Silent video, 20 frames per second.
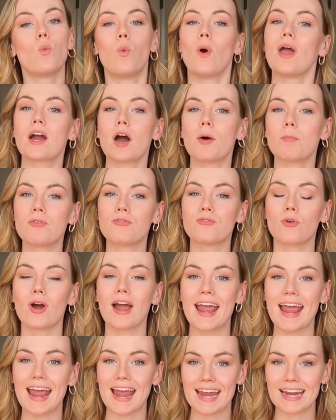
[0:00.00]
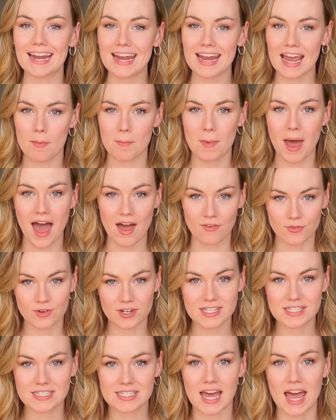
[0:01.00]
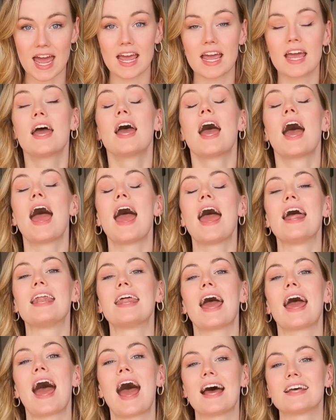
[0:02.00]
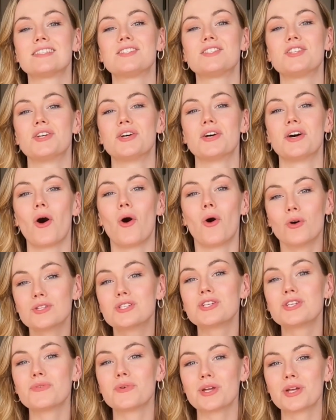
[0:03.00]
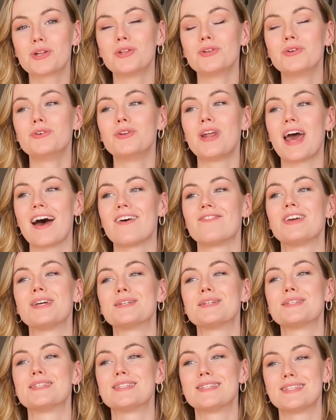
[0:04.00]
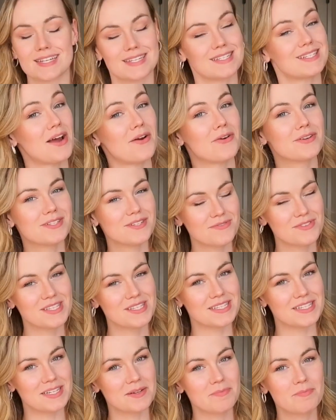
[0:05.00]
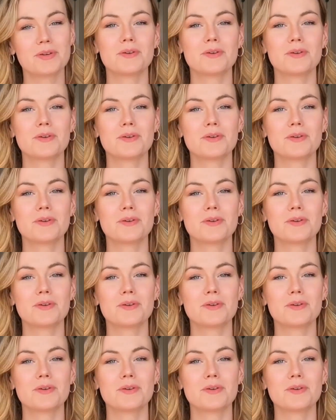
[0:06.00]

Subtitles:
wake up before 8 a.m. every day, and it has to also include having 6 hours of sleep.